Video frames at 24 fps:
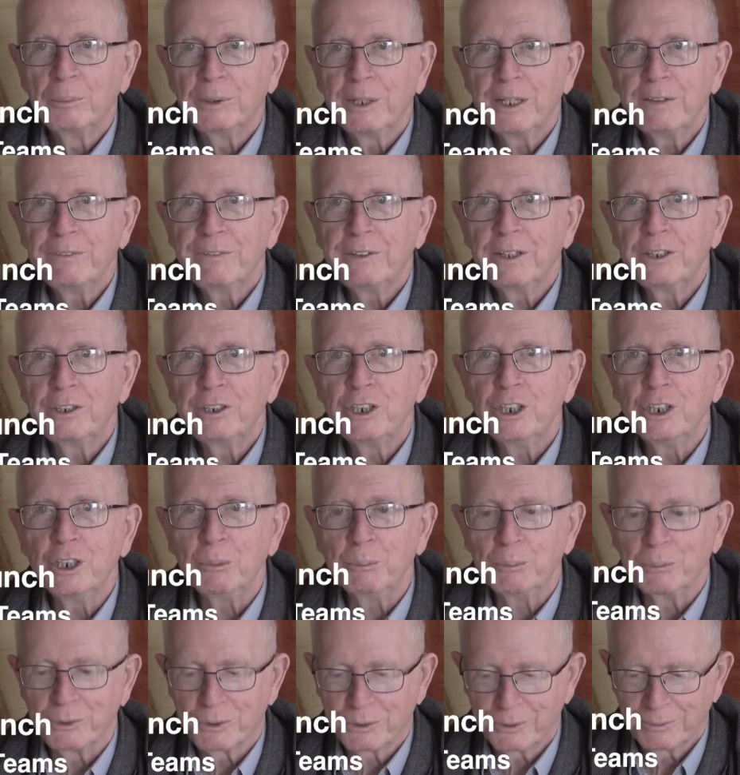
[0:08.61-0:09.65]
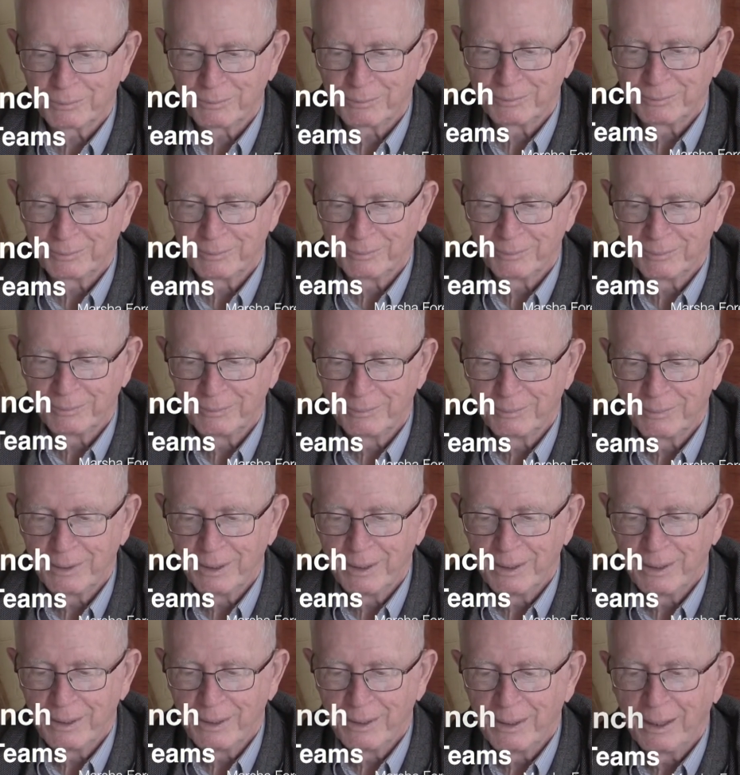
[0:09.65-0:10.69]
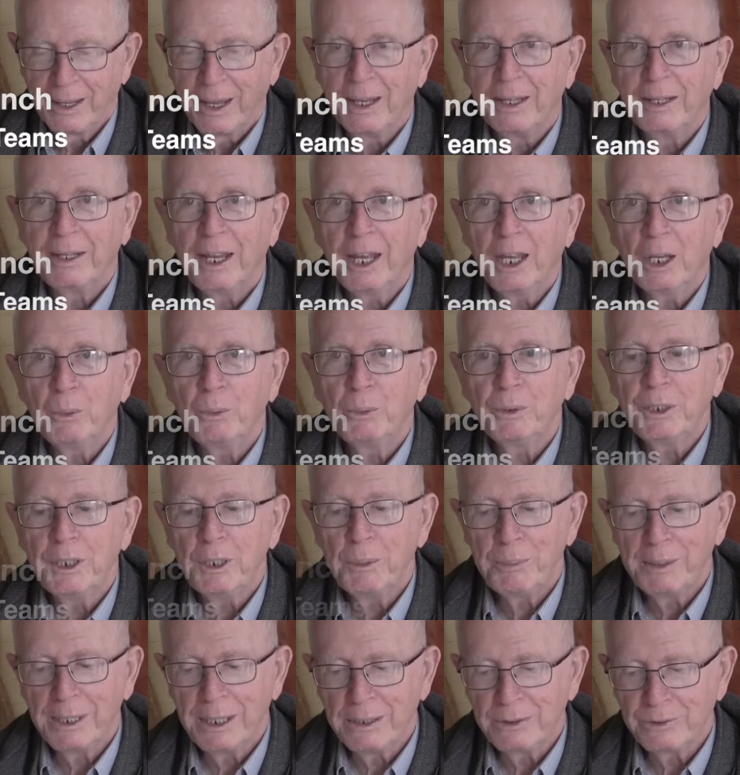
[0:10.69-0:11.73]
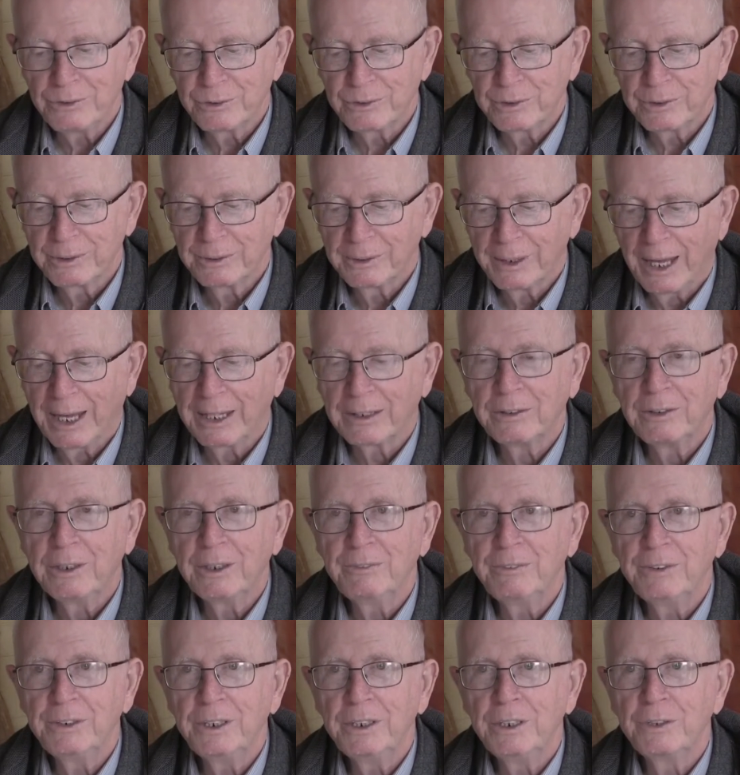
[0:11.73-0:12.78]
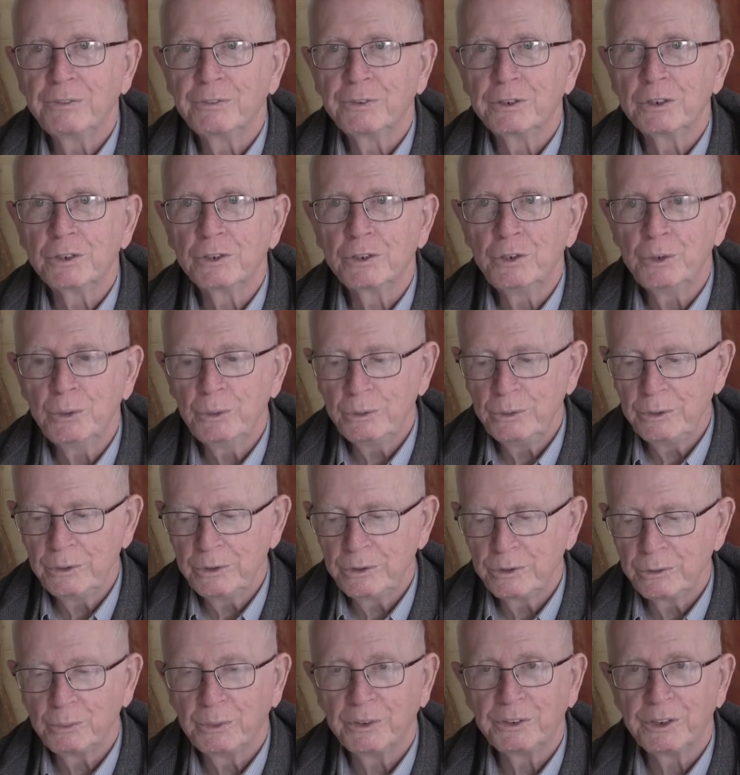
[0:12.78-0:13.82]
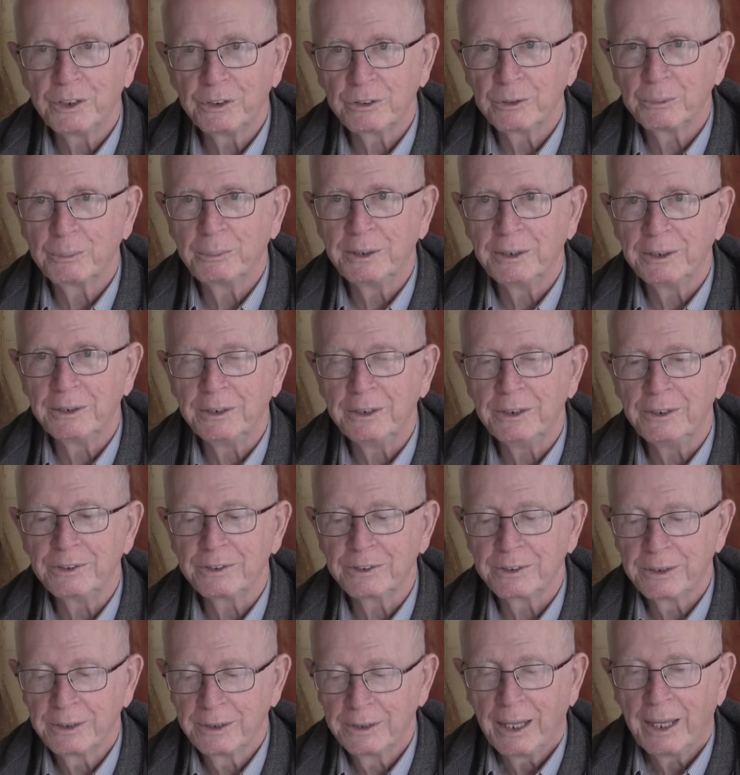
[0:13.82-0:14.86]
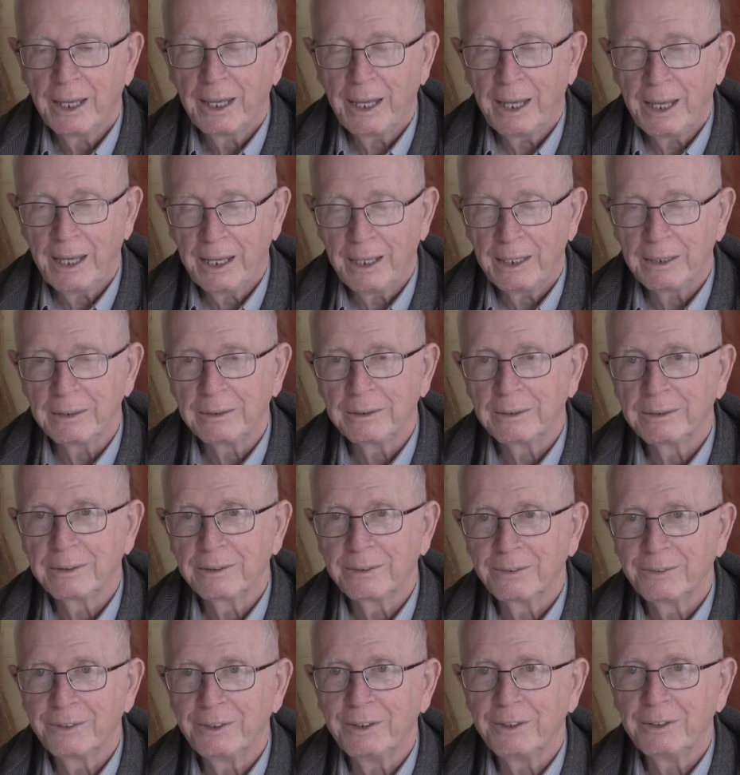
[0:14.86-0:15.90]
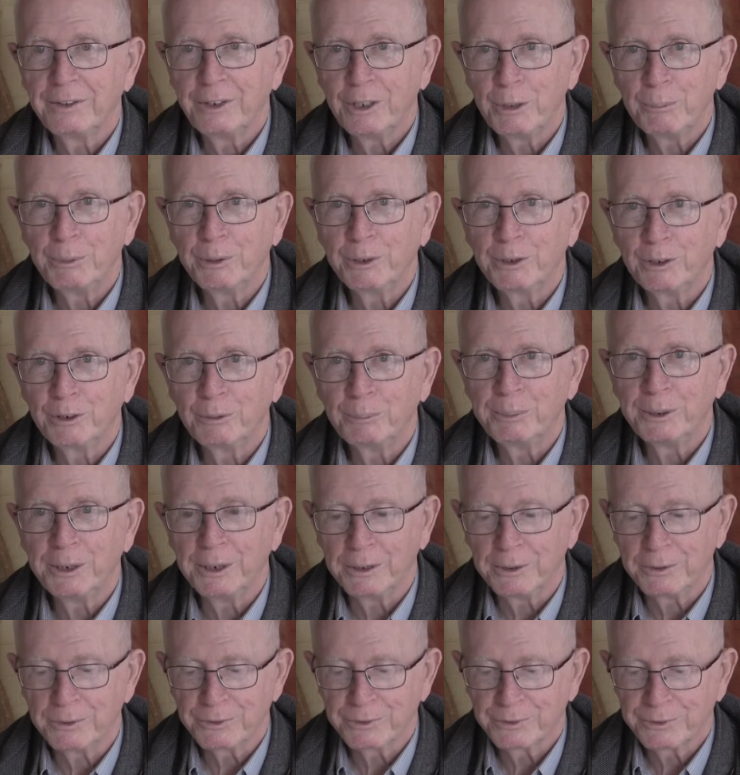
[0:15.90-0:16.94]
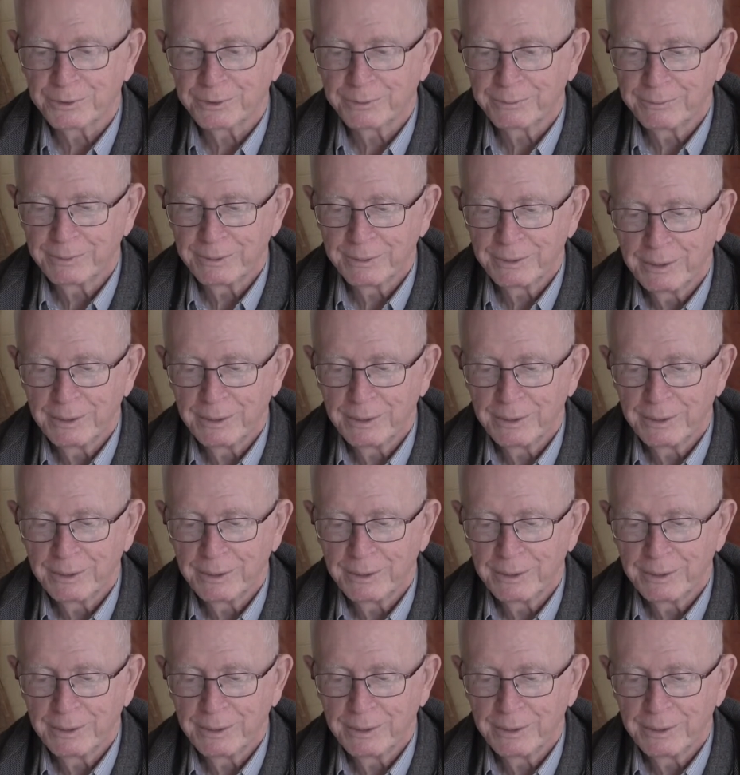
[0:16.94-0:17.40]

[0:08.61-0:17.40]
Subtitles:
PlayFair Teams, an equity-based activity for students with disabilities and their typical peers.